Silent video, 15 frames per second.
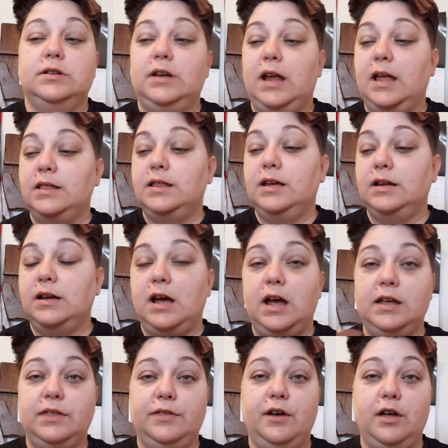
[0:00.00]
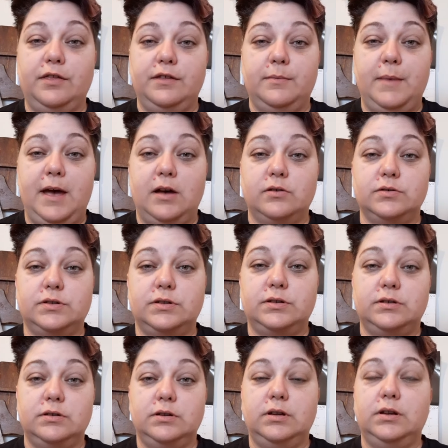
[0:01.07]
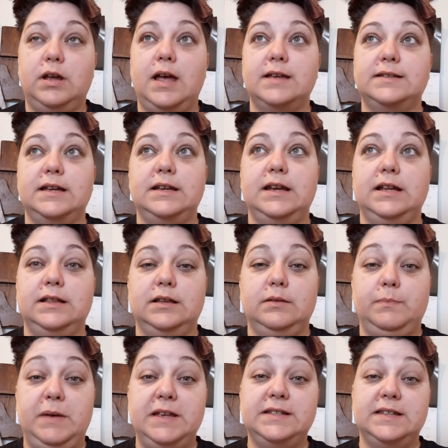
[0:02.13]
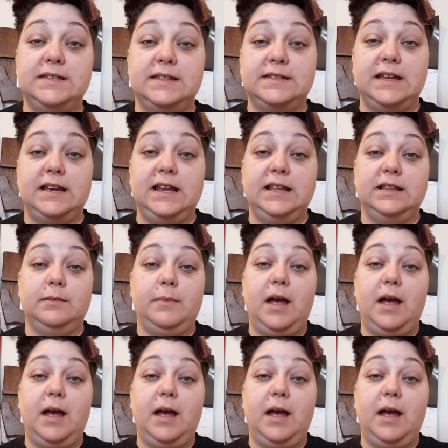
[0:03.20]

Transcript: and then I thaw them out as I need pieces as I need them.